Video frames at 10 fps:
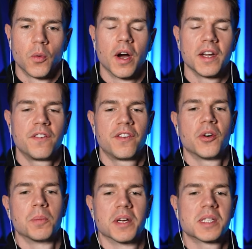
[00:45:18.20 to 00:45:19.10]
Why do you
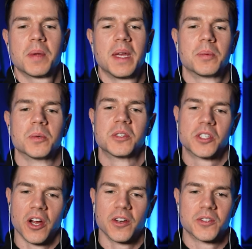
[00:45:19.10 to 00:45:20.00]
feel most people
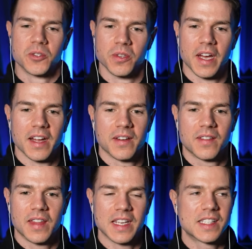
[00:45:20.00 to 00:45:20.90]
don't do that?
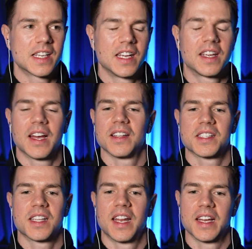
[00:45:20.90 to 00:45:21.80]
They see
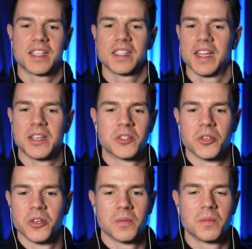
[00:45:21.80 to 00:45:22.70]
calisthenics and they
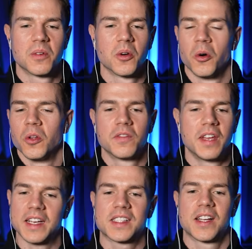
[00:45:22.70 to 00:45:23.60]
do all of
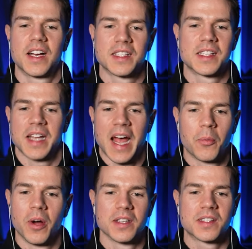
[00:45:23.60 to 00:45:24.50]
the exercises at
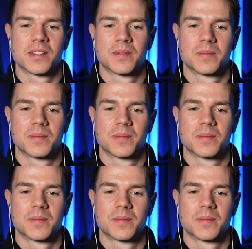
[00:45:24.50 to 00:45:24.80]
once.